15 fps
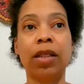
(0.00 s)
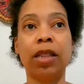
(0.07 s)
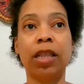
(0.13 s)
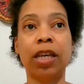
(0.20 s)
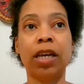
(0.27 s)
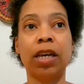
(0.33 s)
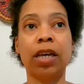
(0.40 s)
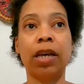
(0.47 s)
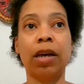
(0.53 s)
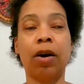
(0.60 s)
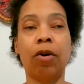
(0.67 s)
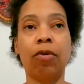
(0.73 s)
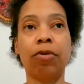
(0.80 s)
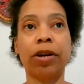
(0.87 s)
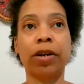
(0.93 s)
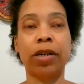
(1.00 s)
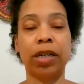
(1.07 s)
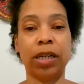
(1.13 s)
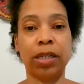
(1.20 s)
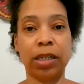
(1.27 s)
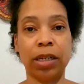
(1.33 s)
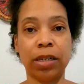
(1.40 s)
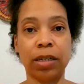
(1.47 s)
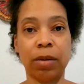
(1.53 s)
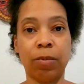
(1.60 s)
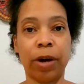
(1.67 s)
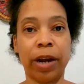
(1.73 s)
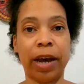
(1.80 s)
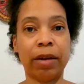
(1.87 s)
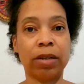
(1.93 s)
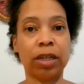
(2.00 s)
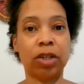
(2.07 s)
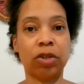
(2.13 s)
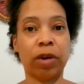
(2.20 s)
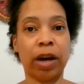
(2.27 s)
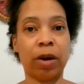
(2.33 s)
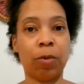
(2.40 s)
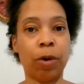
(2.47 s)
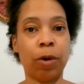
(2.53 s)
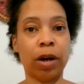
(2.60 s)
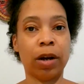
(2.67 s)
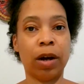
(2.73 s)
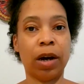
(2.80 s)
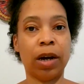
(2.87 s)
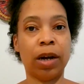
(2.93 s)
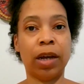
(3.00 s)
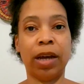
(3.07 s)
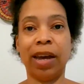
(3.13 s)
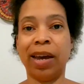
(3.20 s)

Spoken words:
The owner did send someone out to try to work on it,